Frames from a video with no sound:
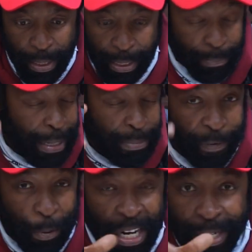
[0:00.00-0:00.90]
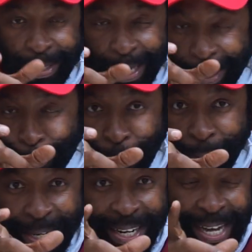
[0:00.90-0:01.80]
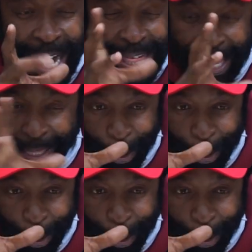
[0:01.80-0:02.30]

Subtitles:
Sometimes if I don't understand the word, I check the